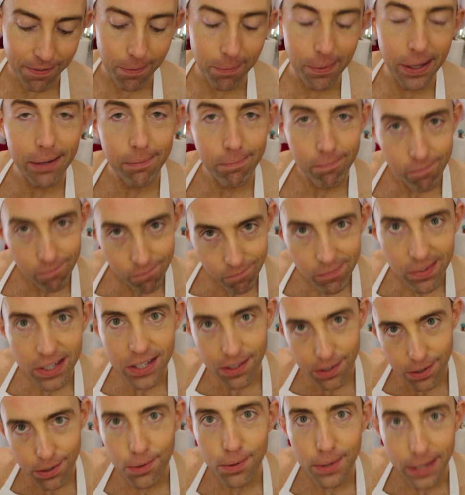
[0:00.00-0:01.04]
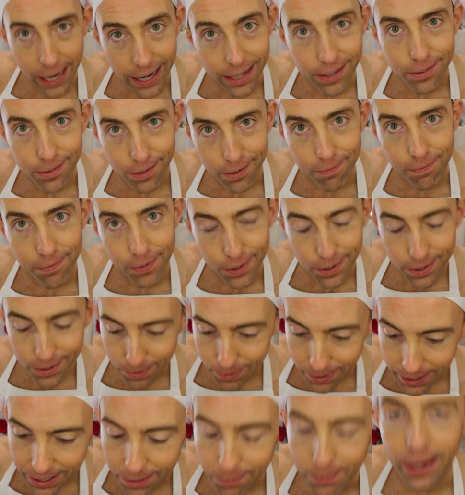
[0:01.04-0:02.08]
I'm like, let's do the ice cream first.
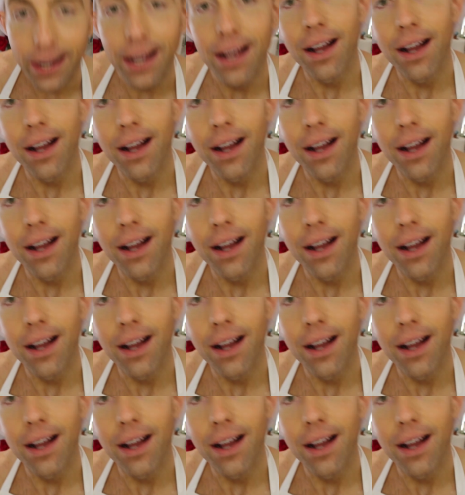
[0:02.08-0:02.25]
So anyway,